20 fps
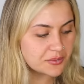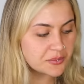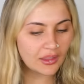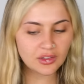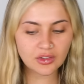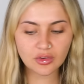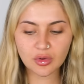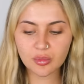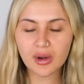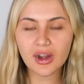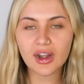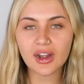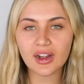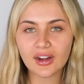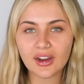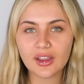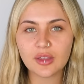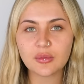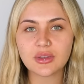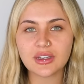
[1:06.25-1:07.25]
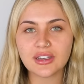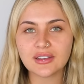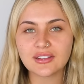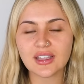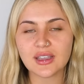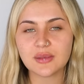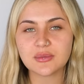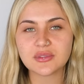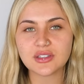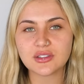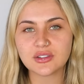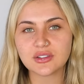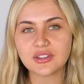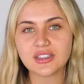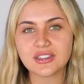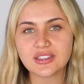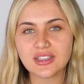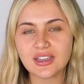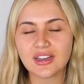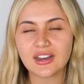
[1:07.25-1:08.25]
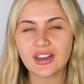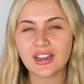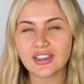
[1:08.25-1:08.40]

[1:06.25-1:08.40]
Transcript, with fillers: no matter how many times I do this hair,